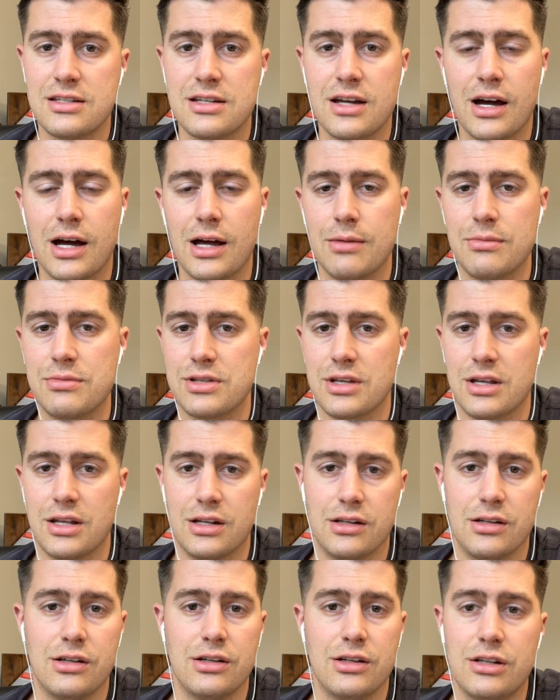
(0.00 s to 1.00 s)
times
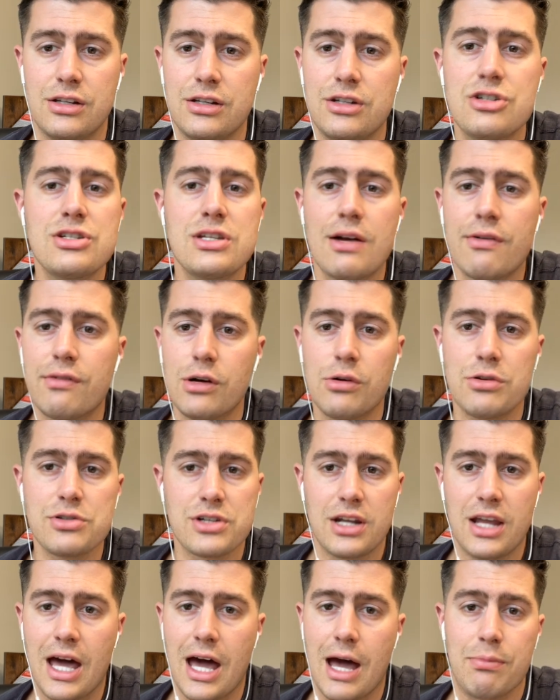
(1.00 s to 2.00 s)
and you, you just never know what's
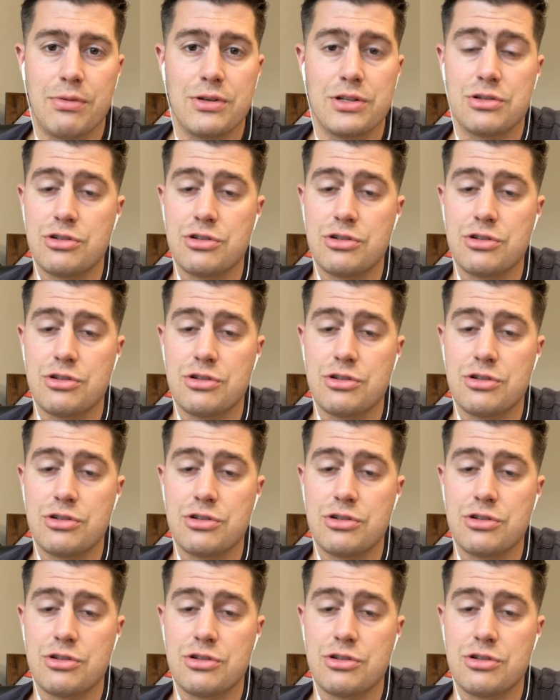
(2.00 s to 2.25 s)
gonna happen.